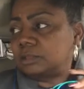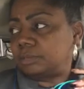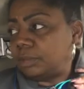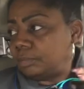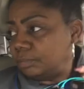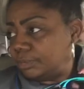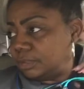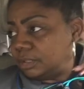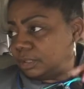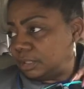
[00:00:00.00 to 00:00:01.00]
People
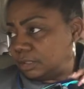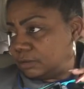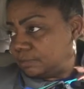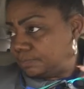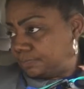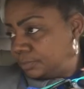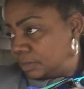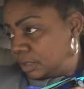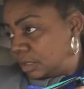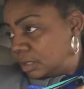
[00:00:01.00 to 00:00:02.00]
pulling up.
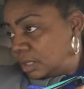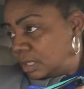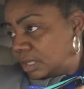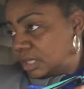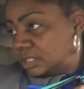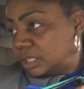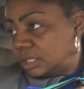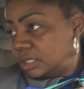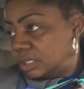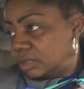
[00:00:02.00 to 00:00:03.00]
I guess I
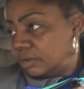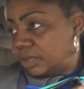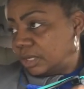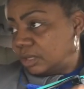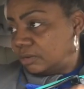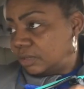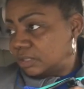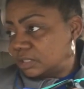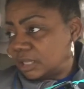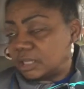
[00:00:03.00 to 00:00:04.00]
need to go ahead on
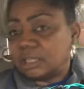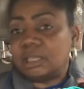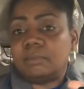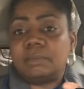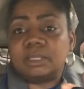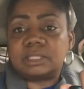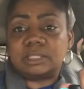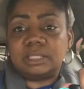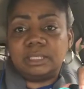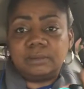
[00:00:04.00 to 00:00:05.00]
in so I can get me a
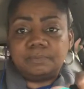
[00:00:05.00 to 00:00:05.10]
seat.